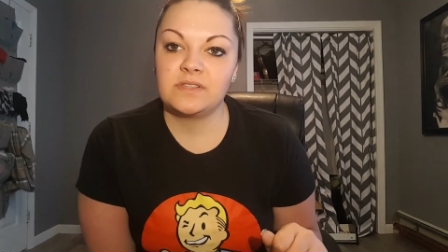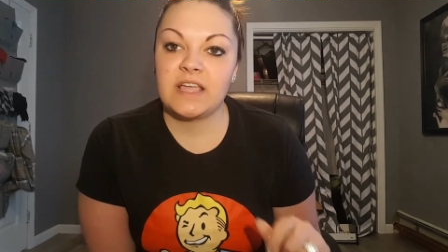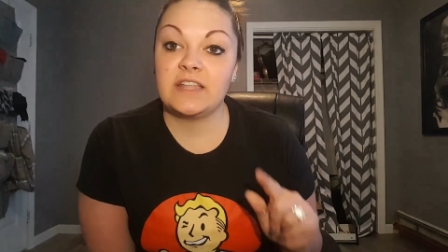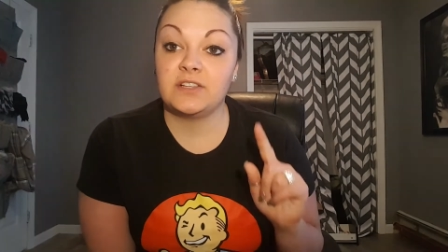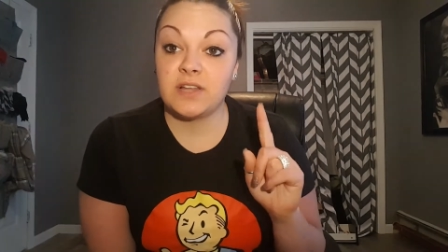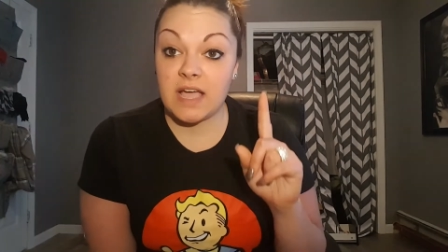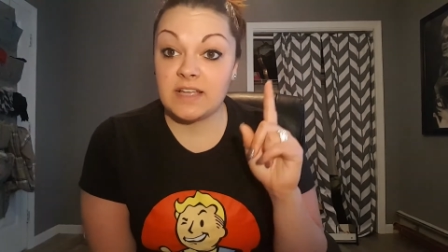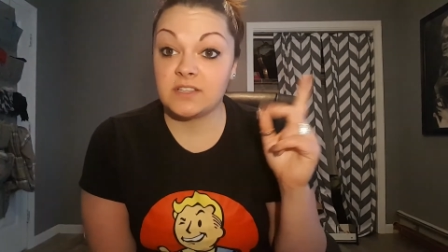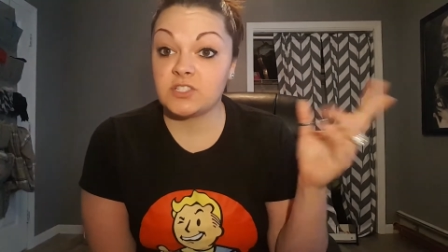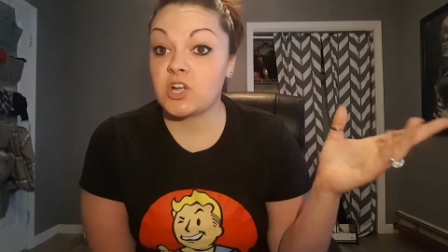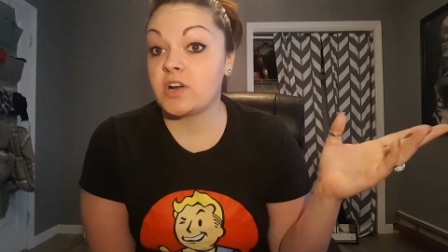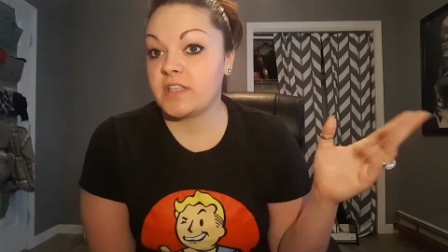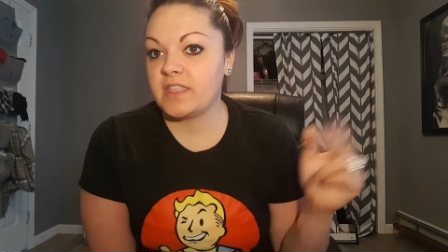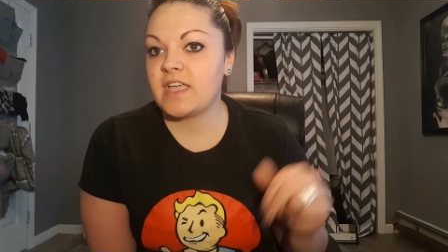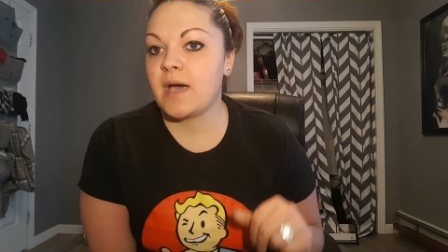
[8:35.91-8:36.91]
and I
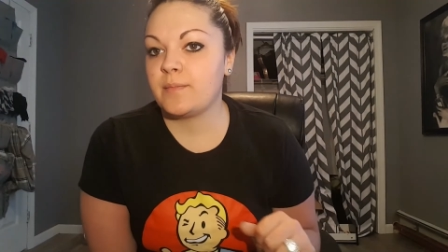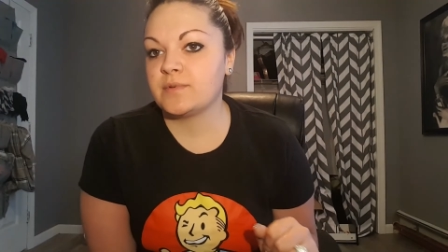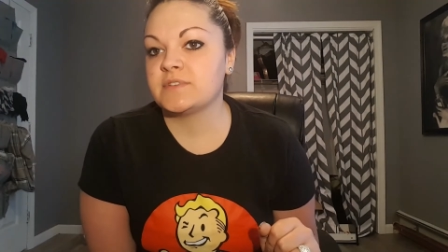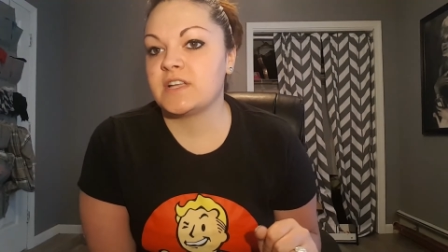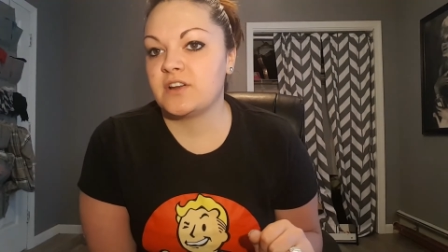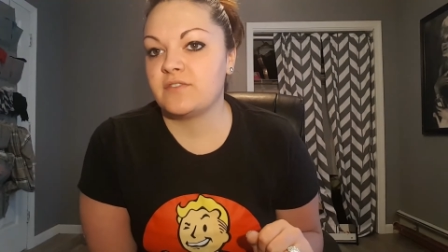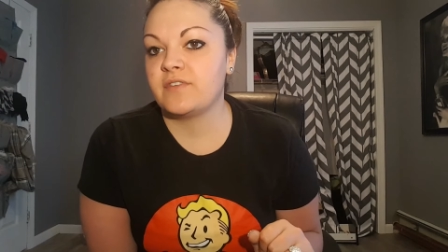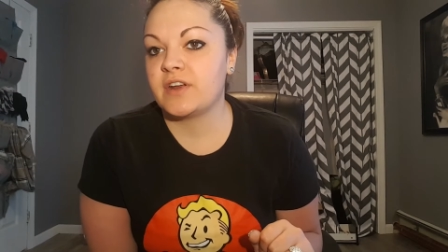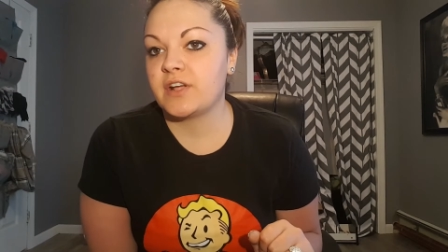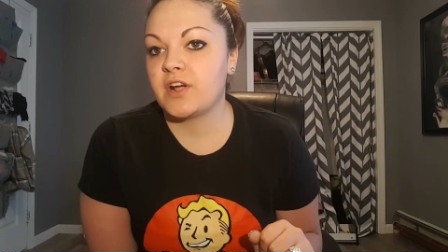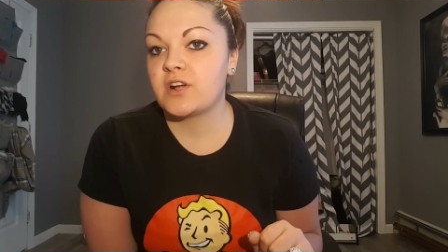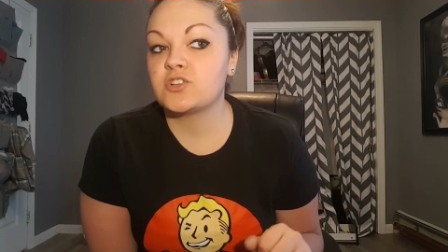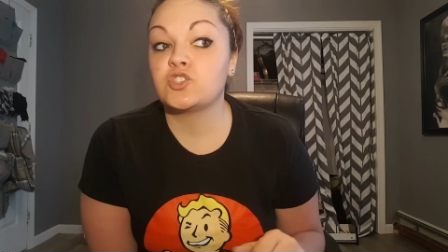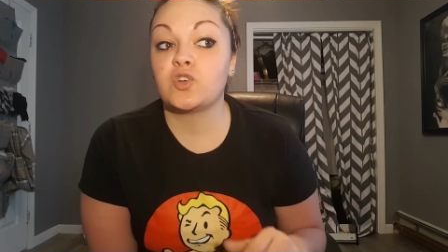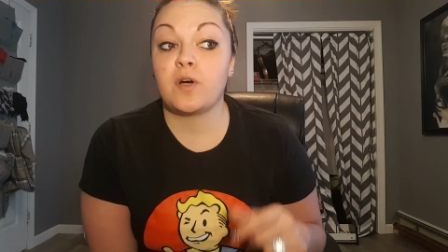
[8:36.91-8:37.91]
started the apple cider
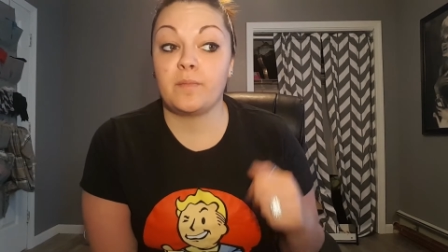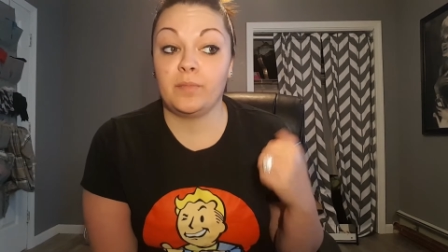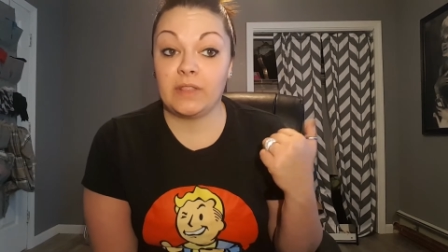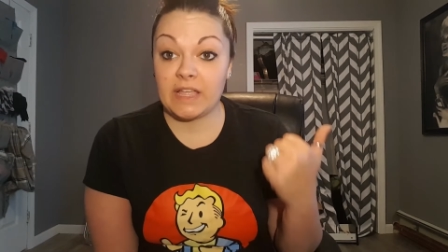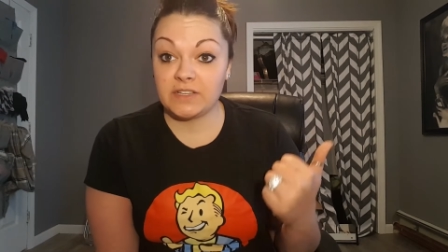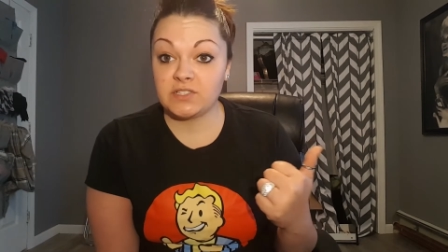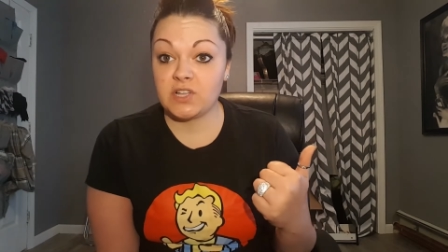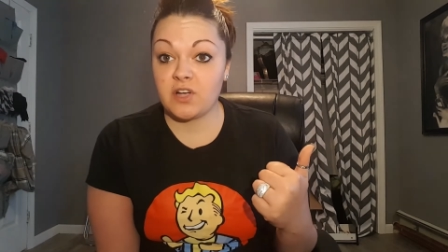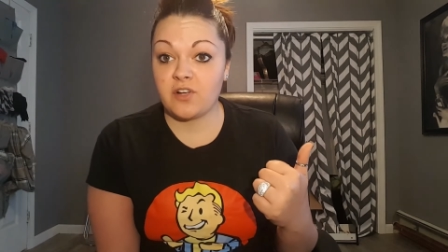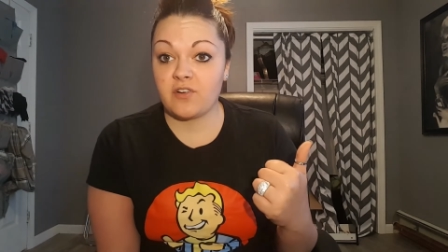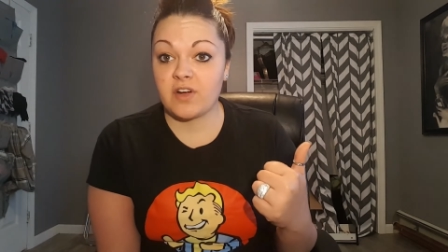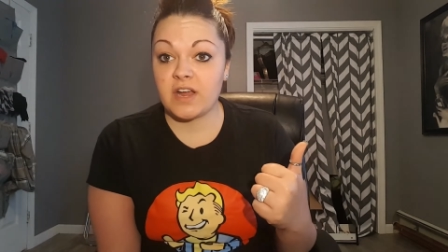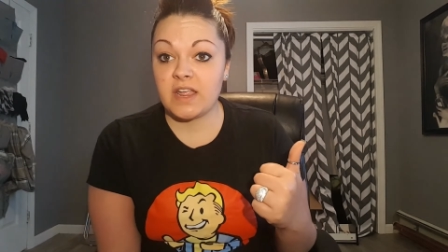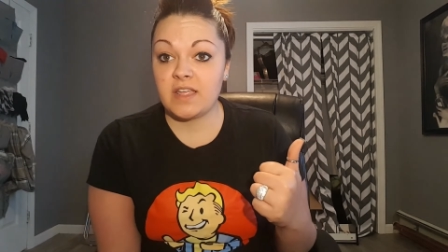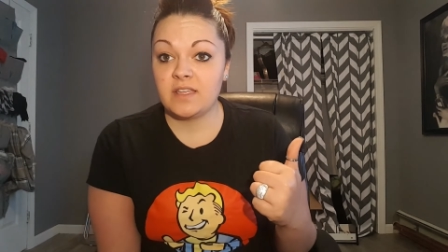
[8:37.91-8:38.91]
vinegar. So I'm less
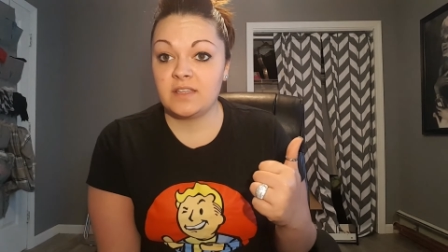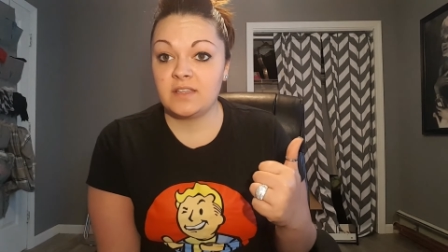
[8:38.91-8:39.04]
hungry.